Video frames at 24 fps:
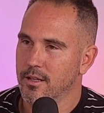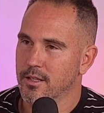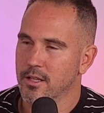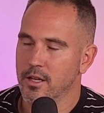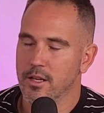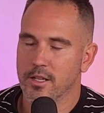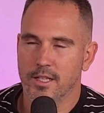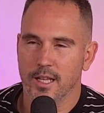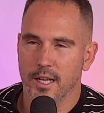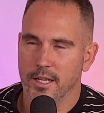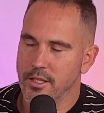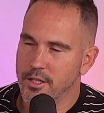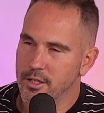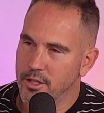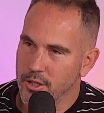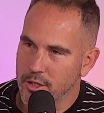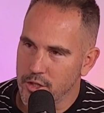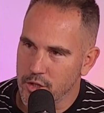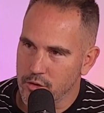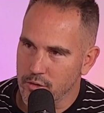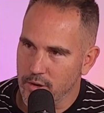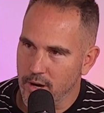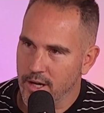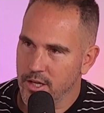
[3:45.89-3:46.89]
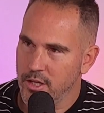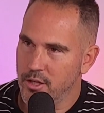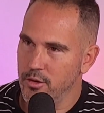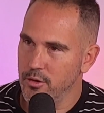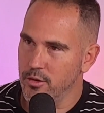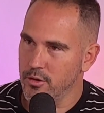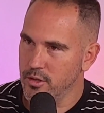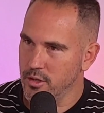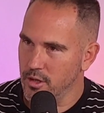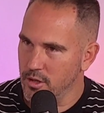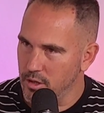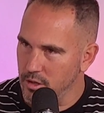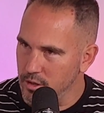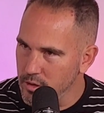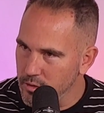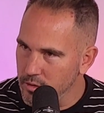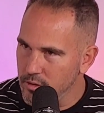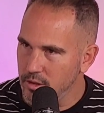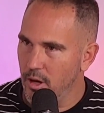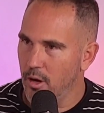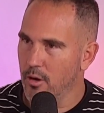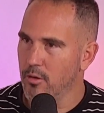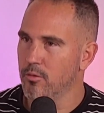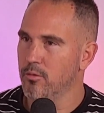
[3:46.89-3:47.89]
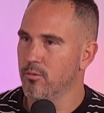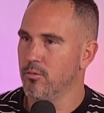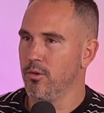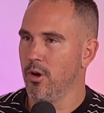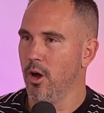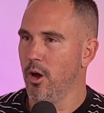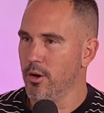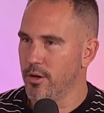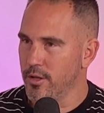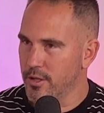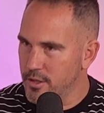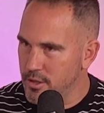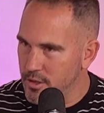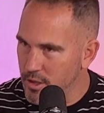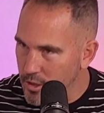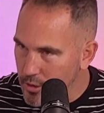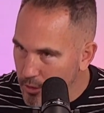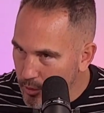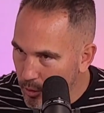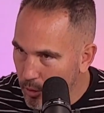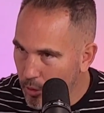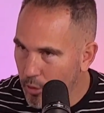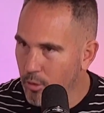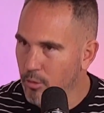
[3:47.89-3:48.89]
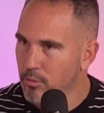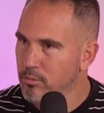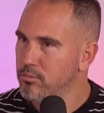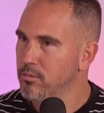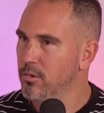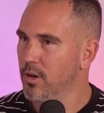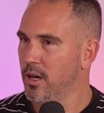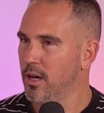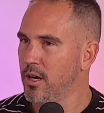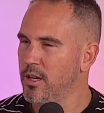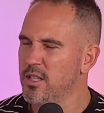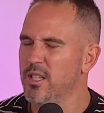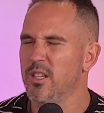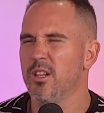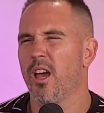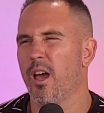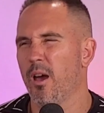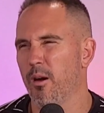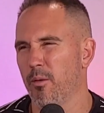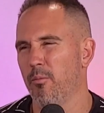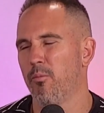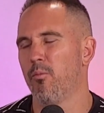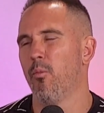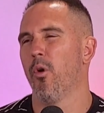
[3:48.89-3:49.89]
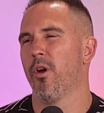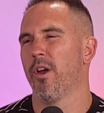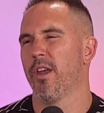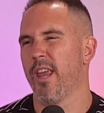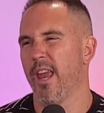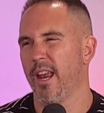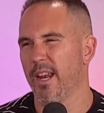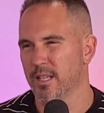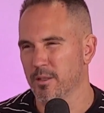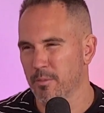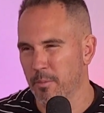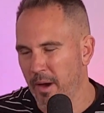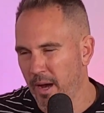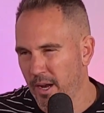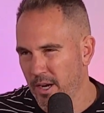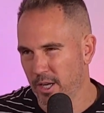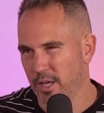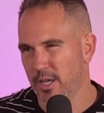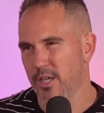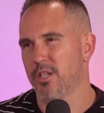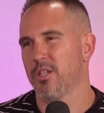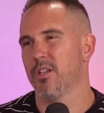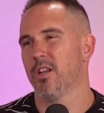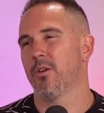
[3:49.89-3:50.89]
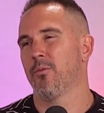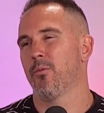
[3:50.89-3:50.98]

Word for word: So is that to distract you so that you don't notice that you're like because you know how working out is a punish.